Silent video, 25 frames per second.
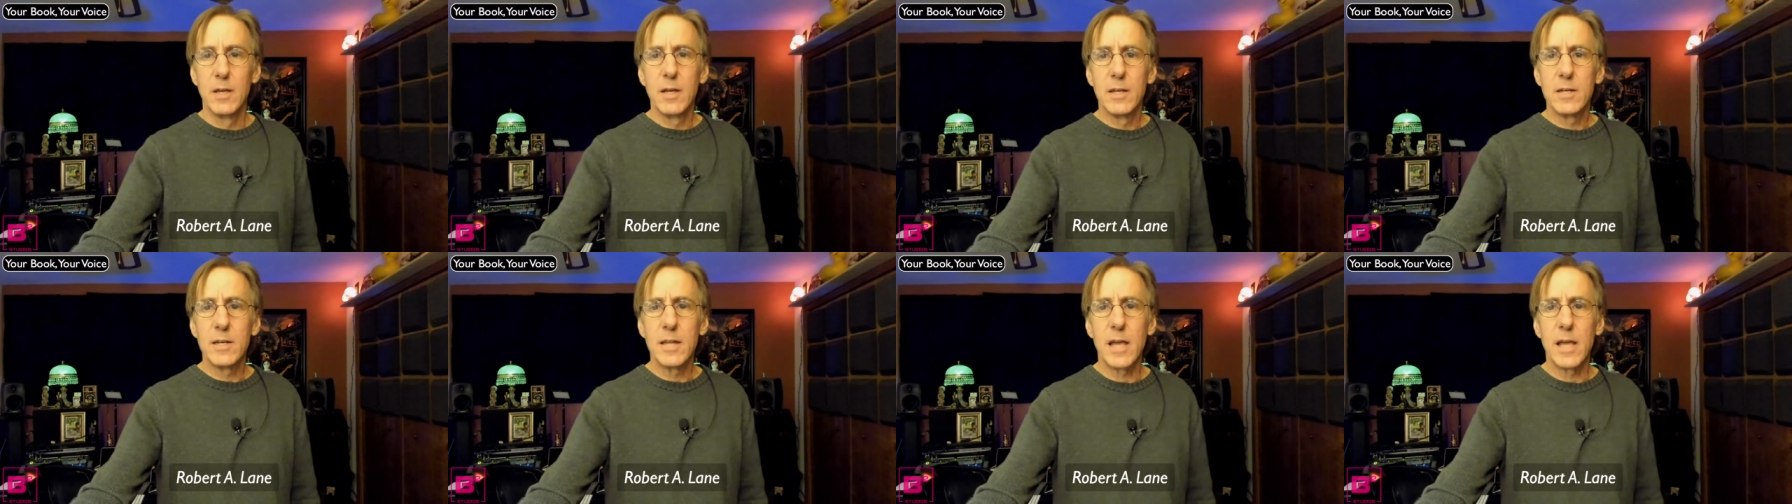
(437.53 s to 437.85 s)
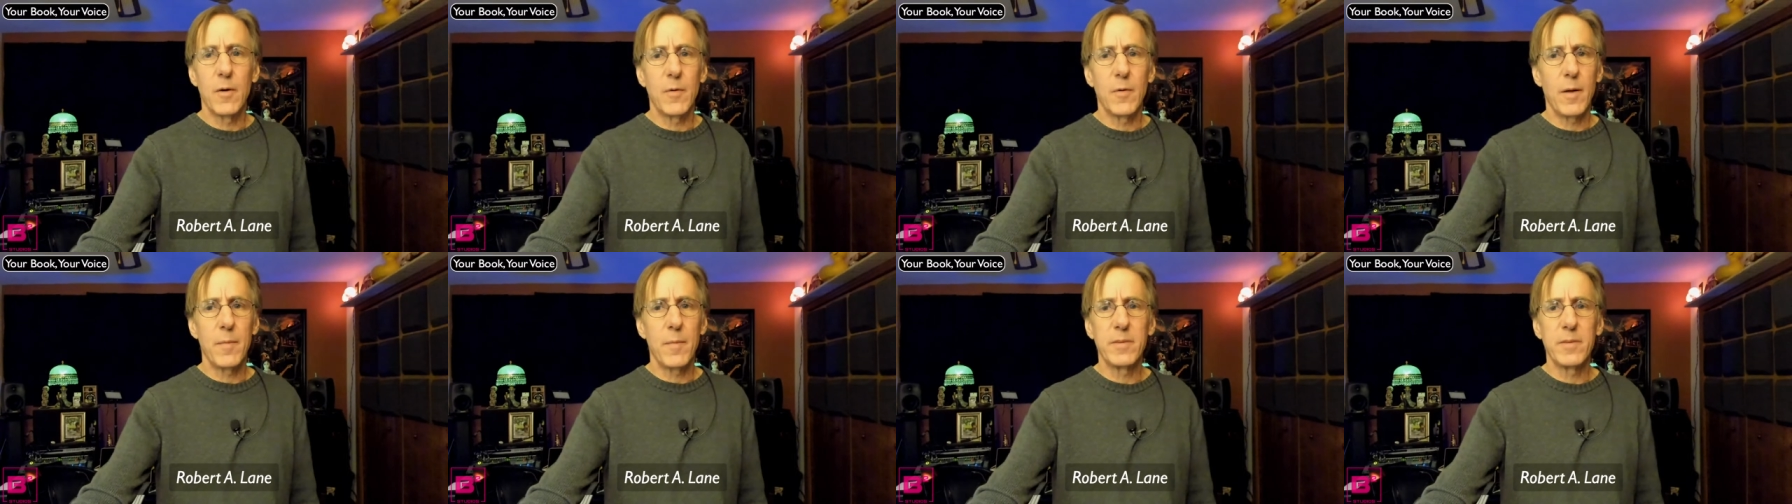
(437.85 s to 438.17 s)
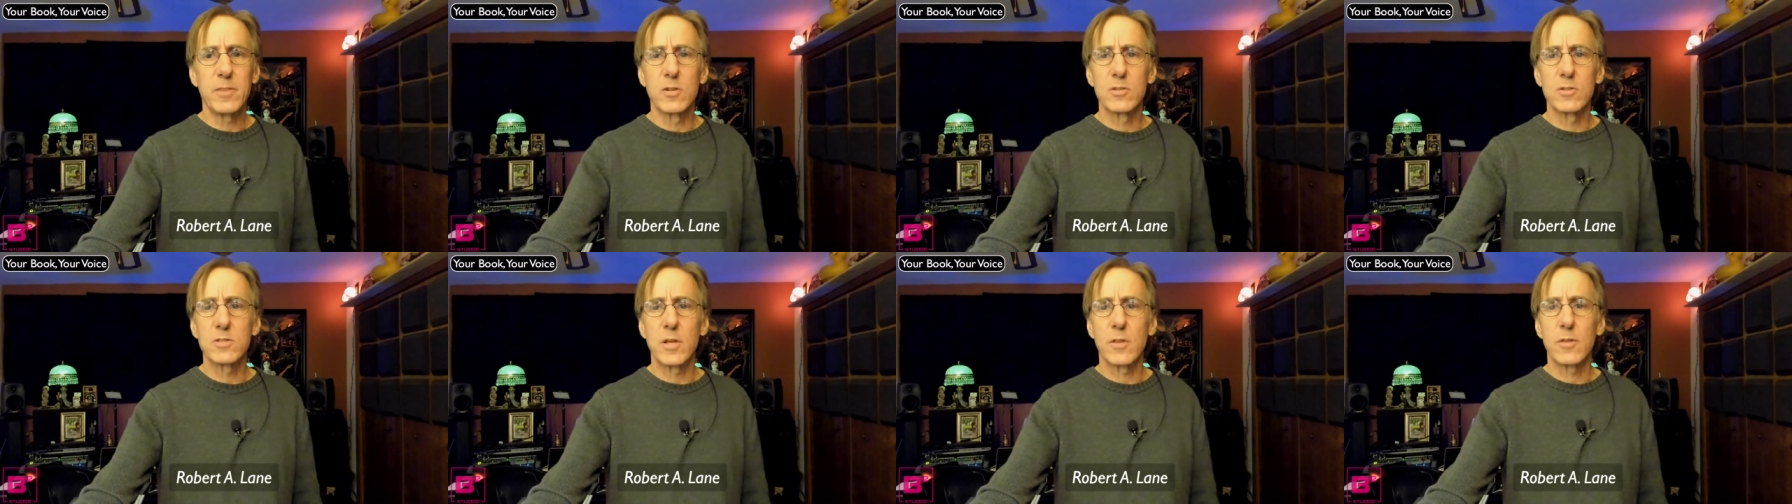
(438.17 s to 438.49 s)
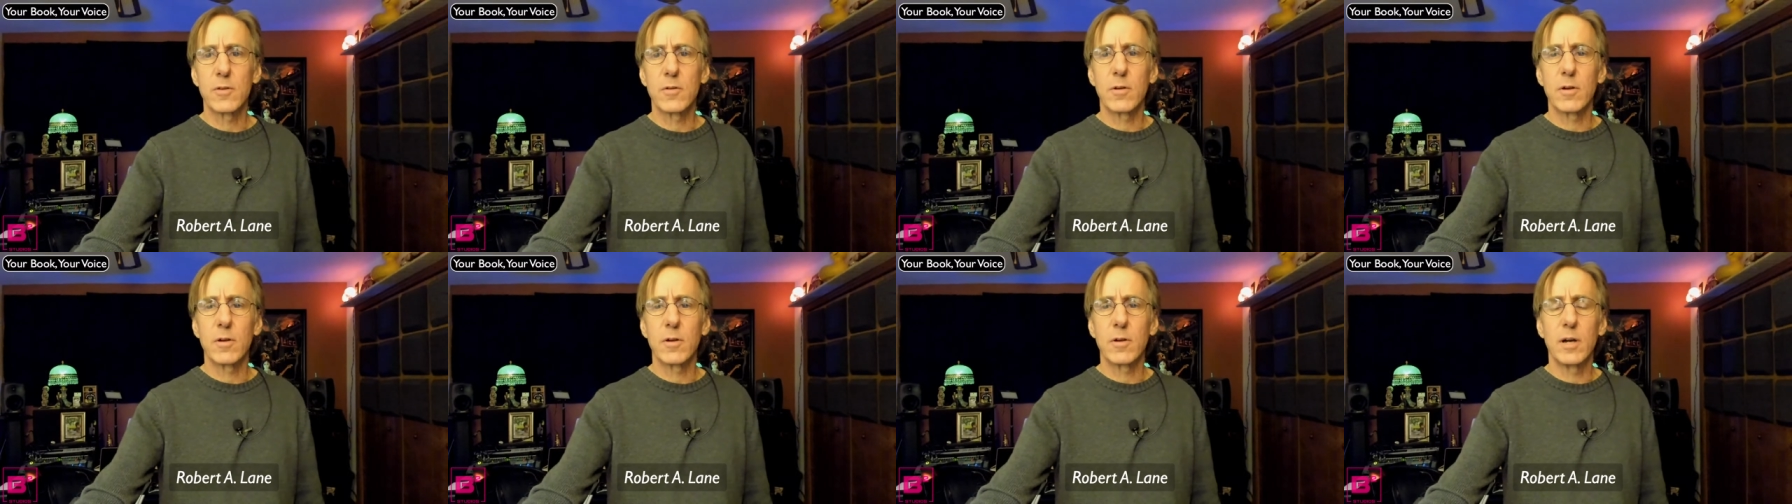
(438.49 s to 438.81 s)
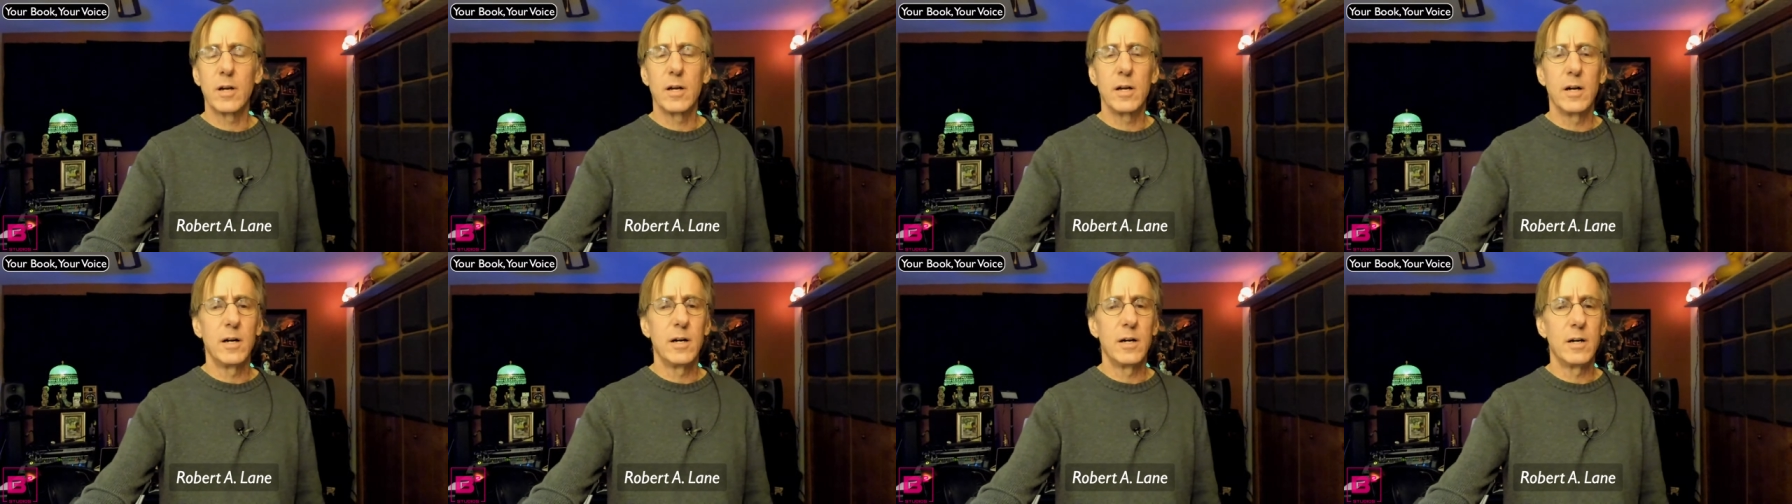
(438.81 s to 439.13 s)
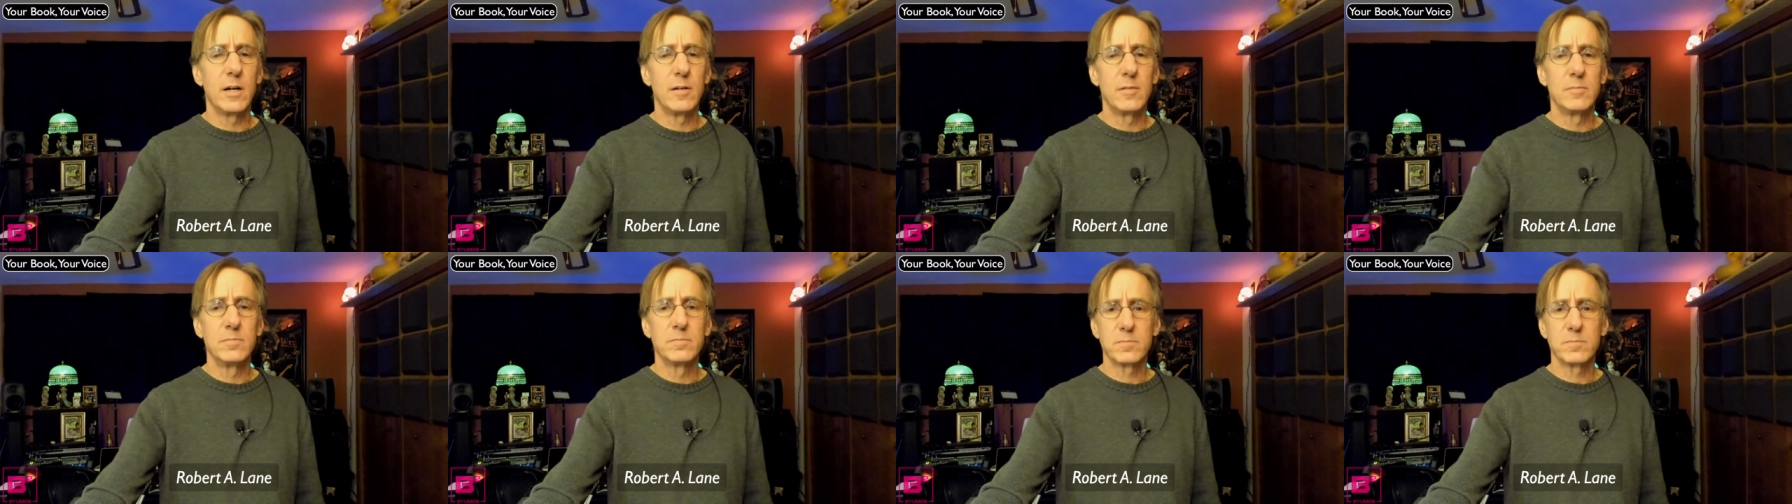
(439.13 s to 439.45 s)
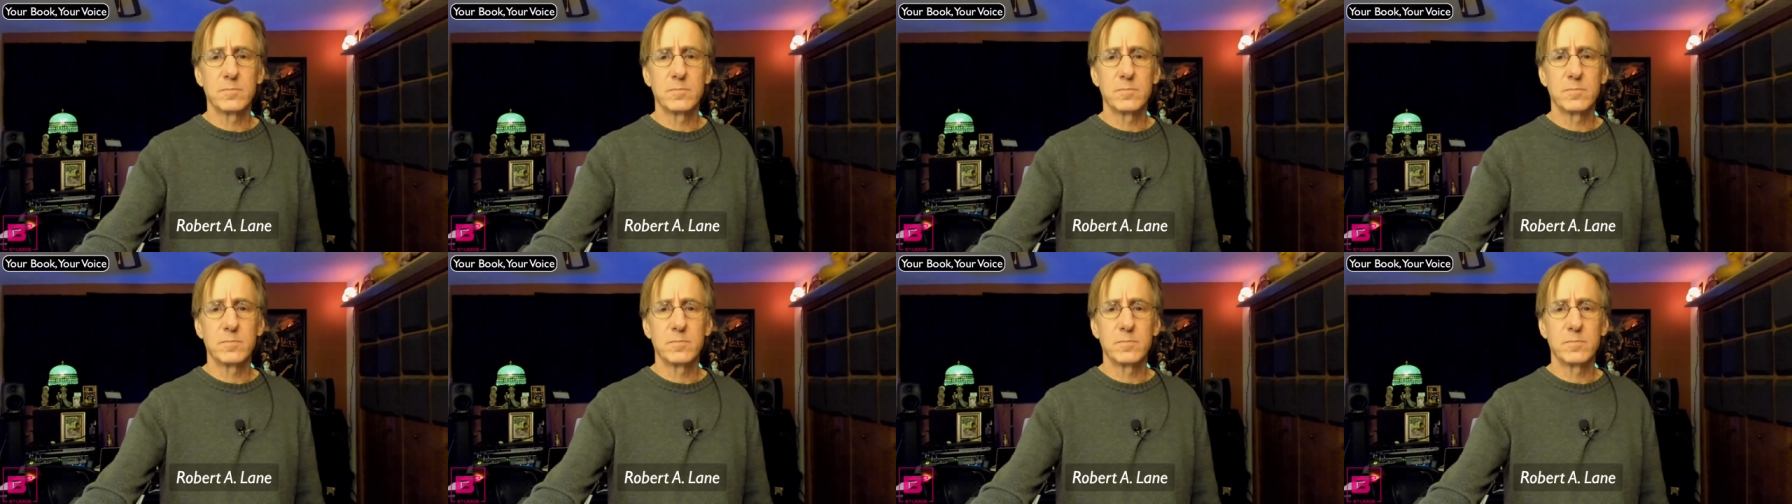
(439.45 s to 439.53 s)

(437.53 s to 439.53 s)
Now, I mean, there's other uh,